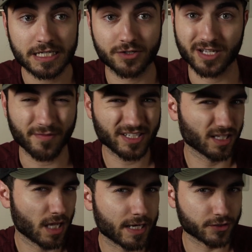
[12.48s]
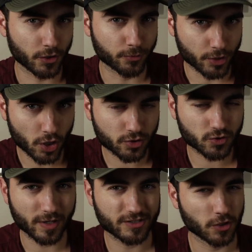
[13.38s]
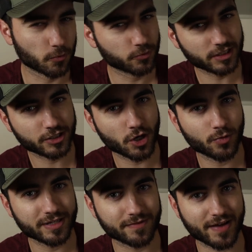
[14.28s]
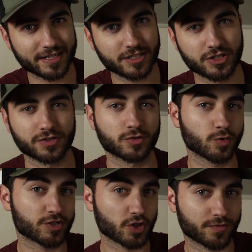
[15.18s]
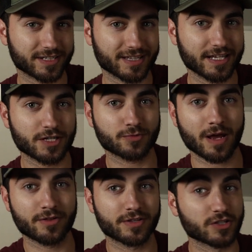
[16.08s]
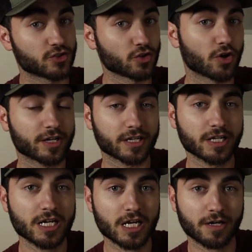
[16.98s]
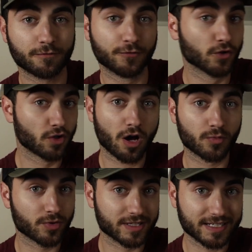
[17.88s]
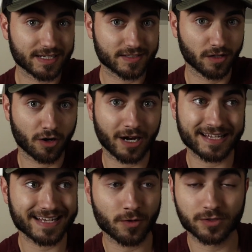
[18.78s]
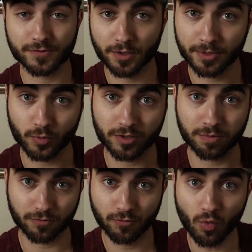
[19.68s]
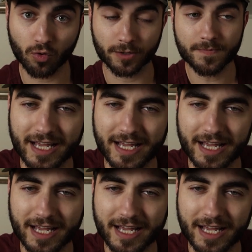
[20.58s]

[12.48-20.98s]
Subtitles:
There's obviously a lot I don't know, so I don't really know the advantages of switching over to this rather than starting full on with a DSLR as I was filming with before.